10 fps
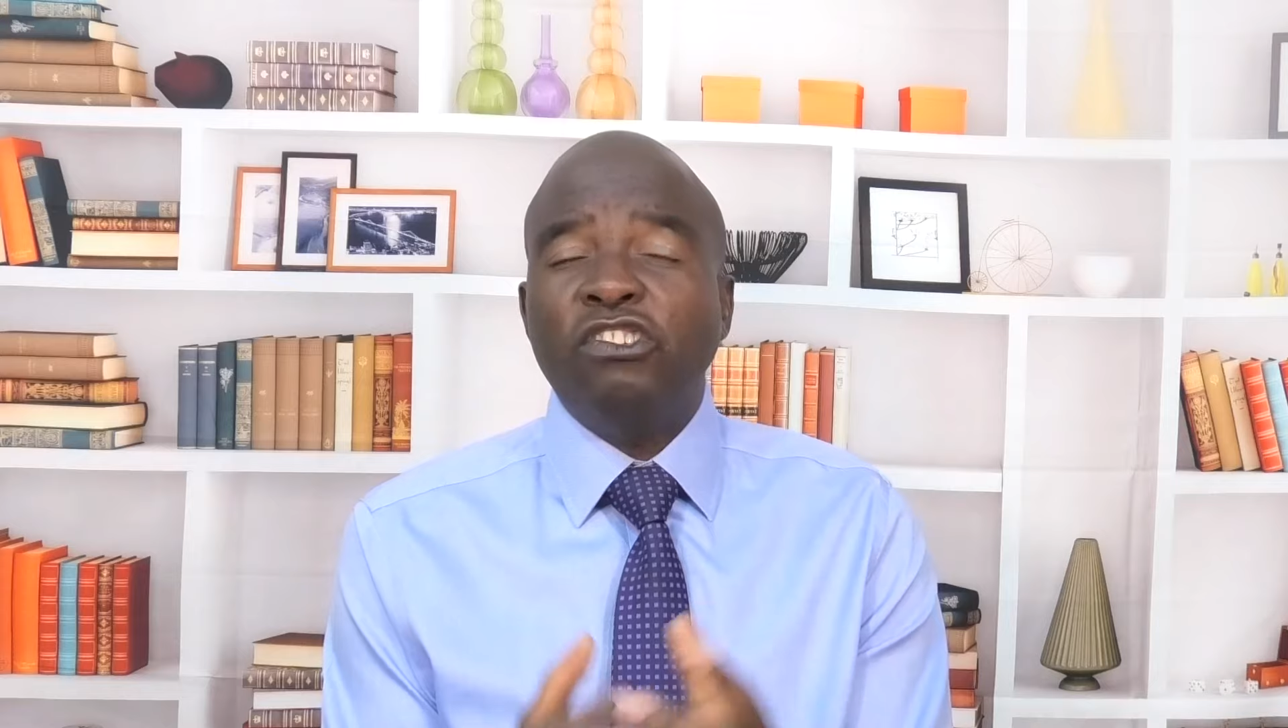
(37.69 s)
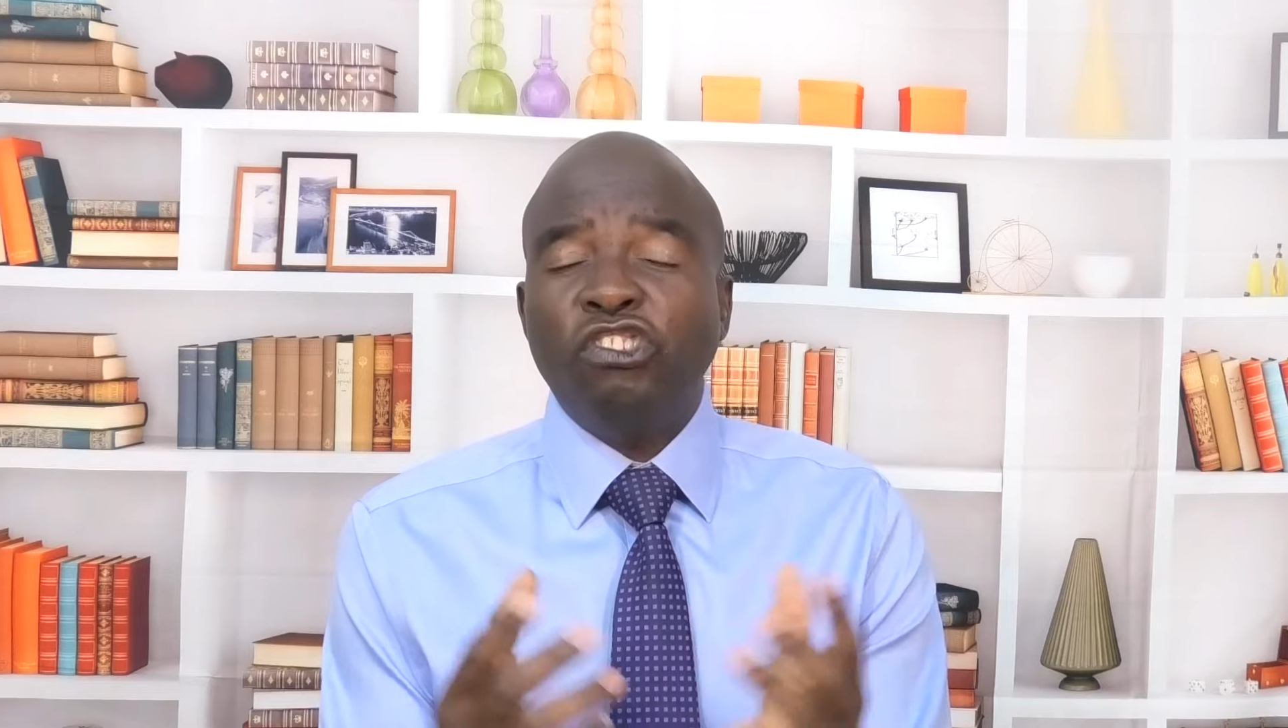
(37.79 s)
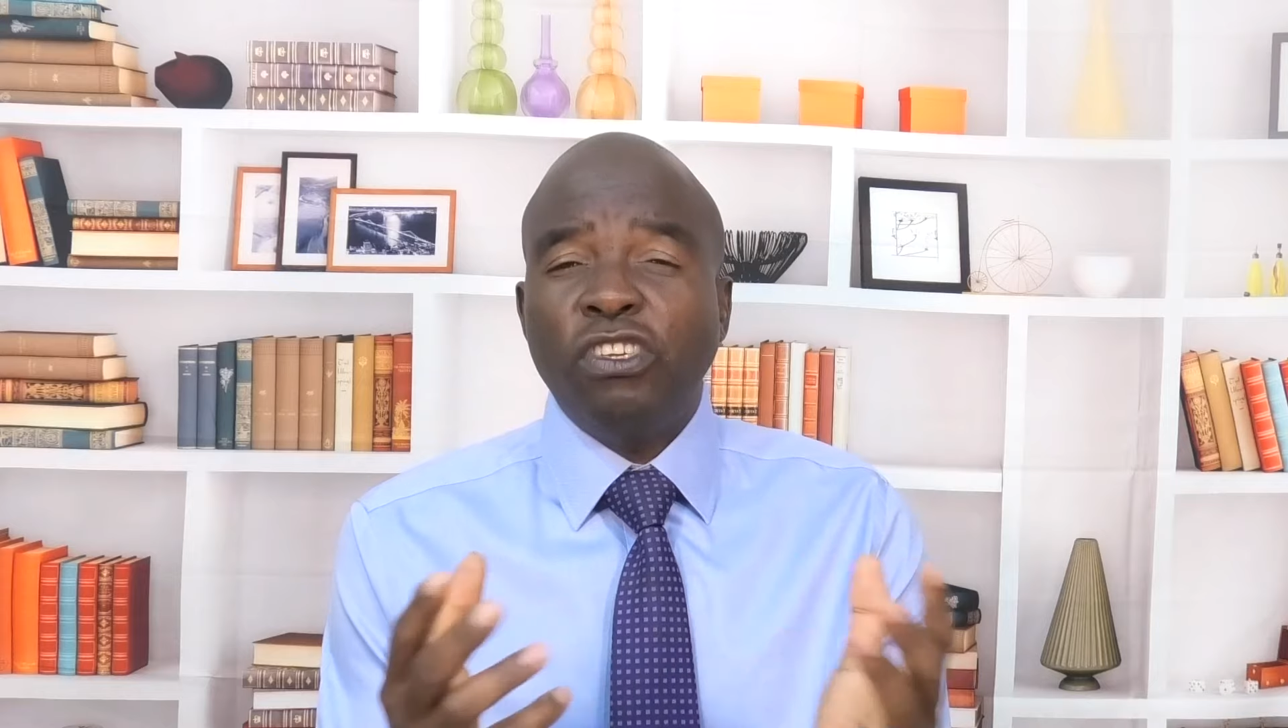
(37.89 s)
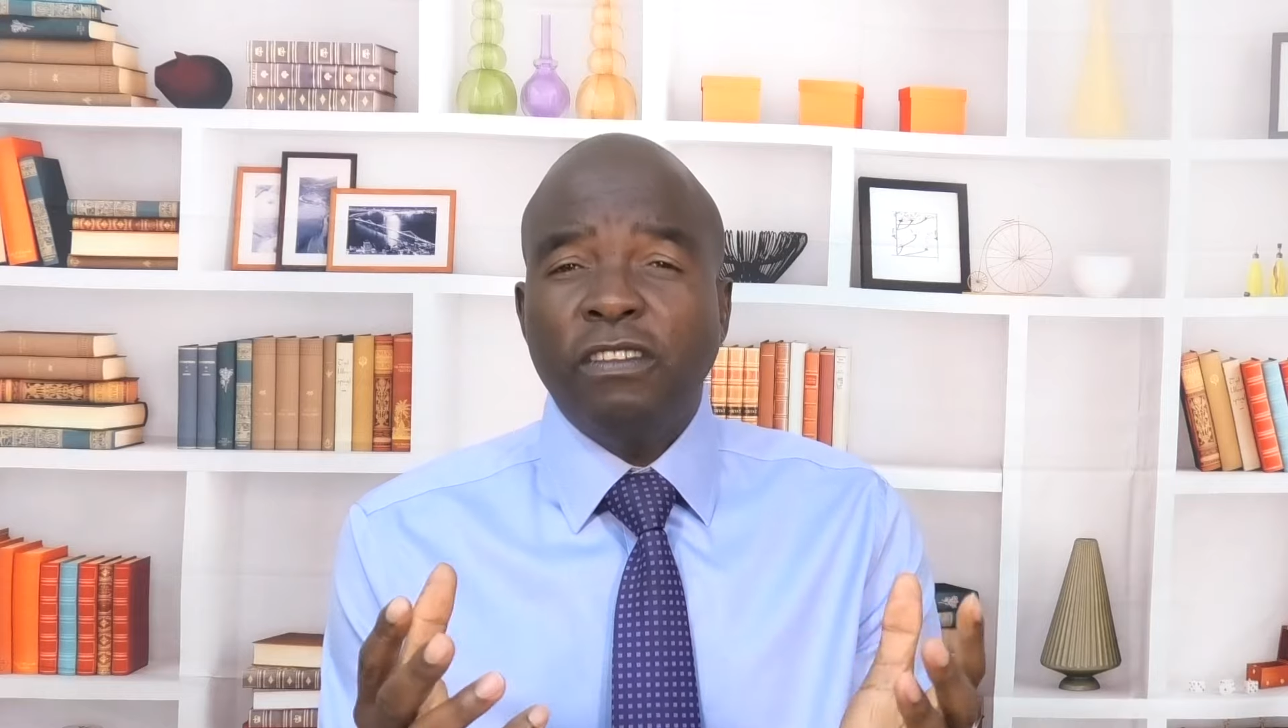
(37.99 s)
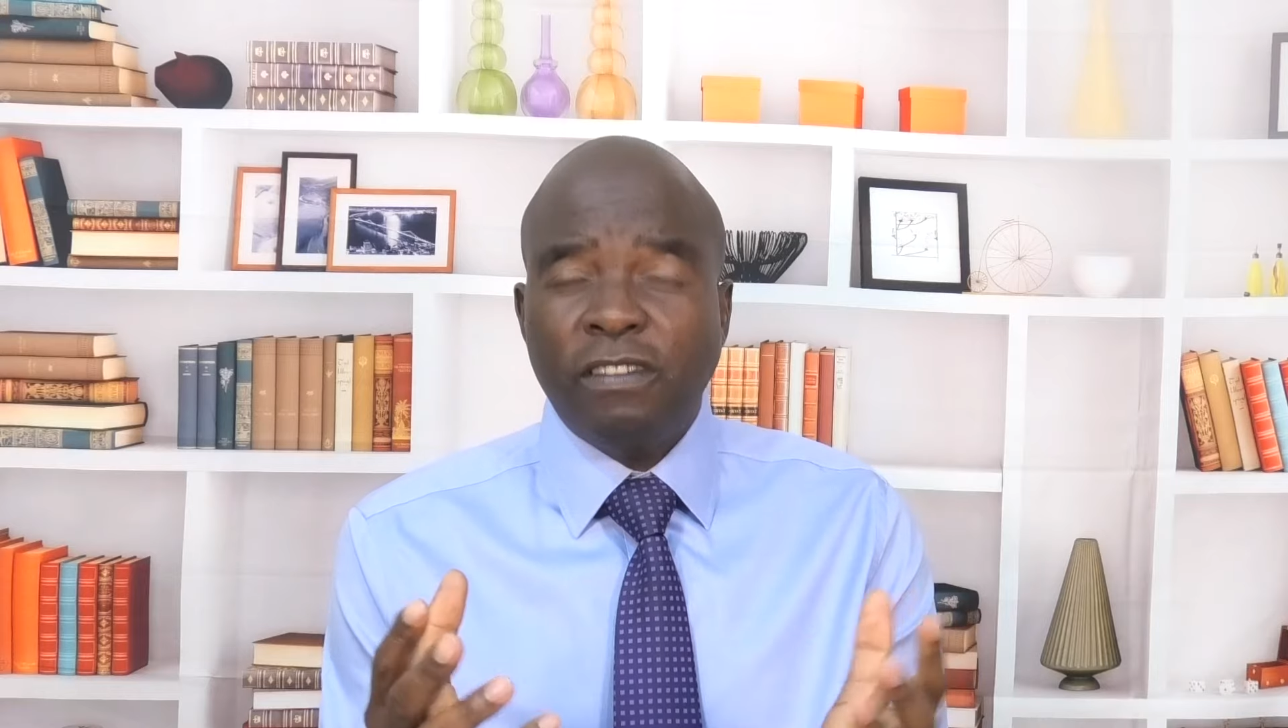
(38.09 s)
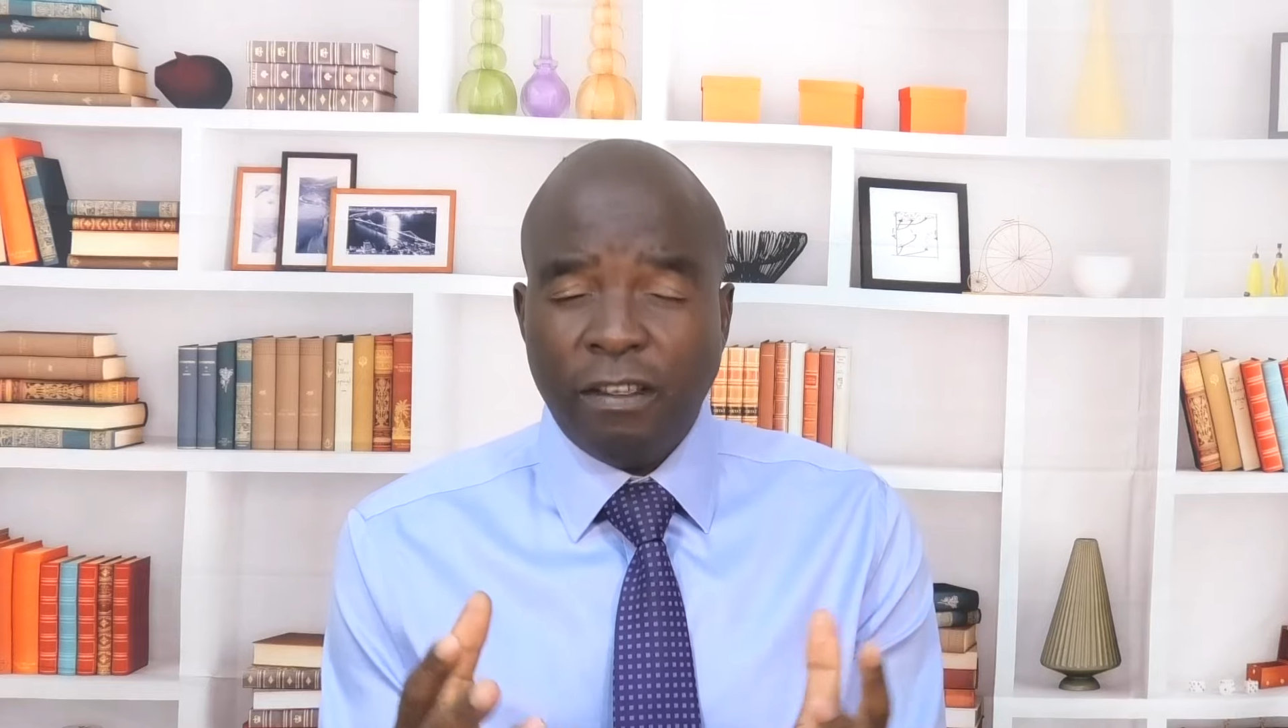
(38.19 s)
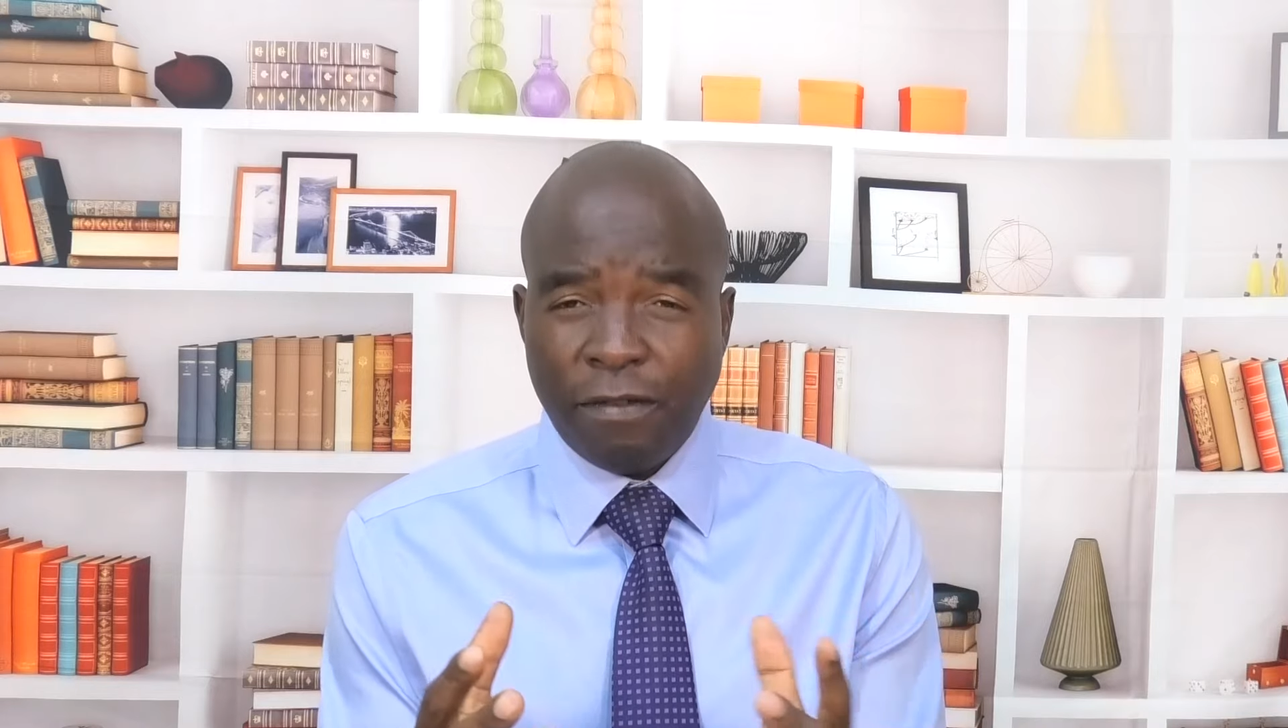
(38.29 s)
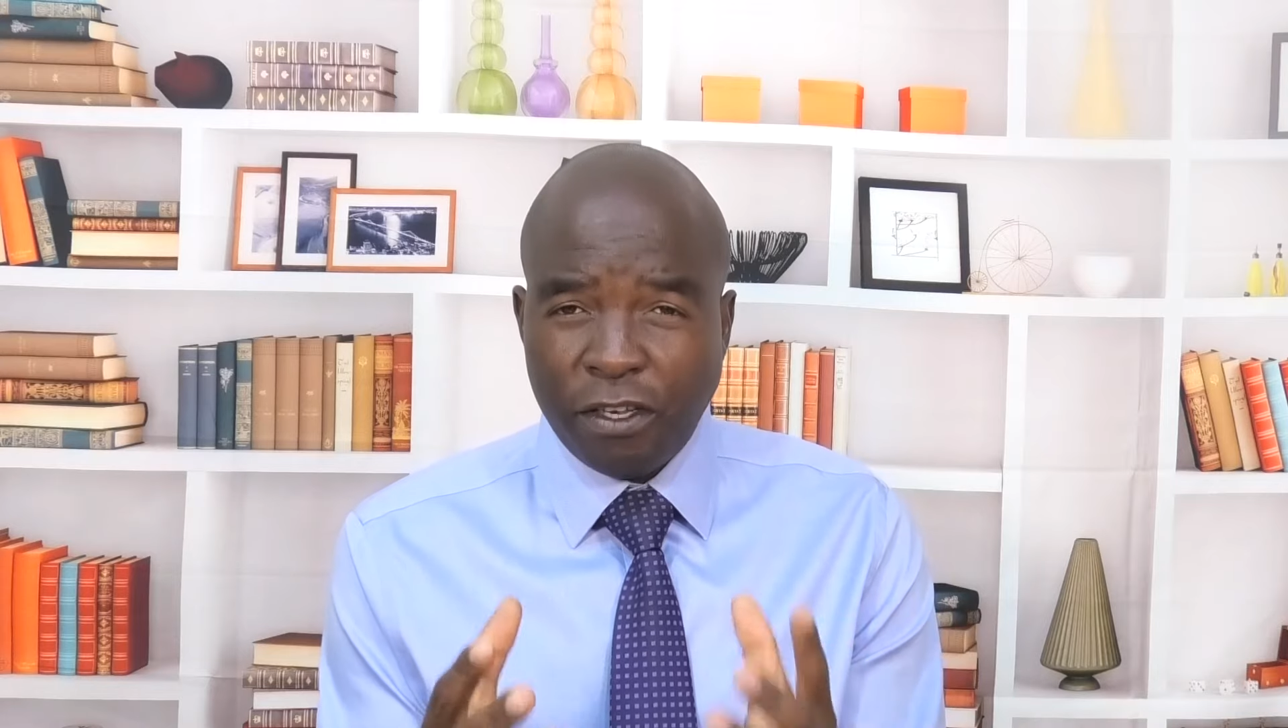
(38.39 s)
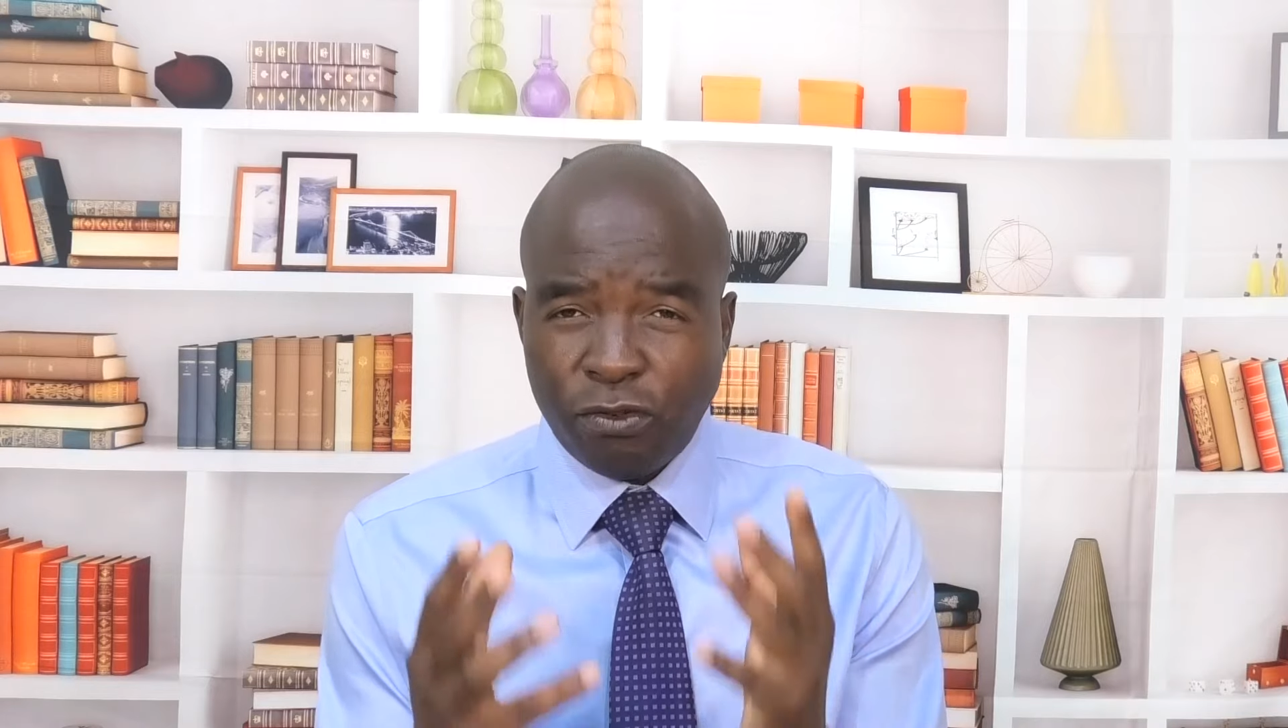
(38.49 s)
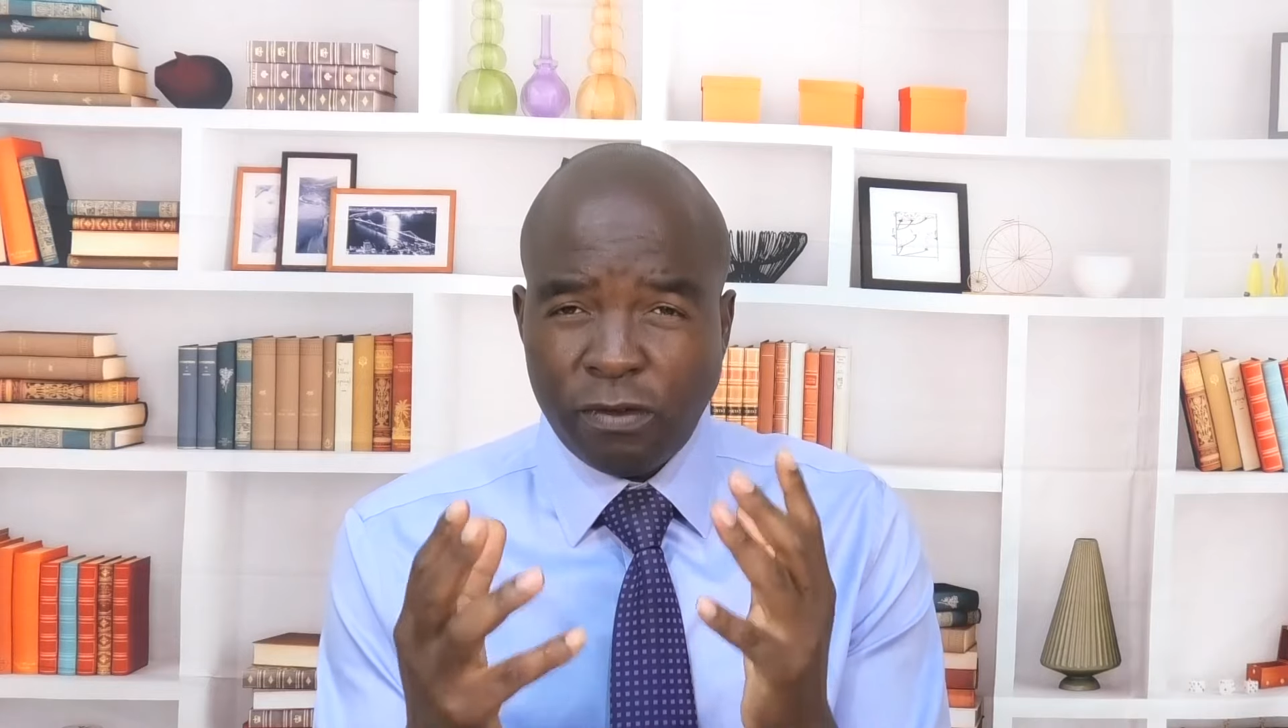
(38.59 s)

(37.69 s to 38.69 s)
G7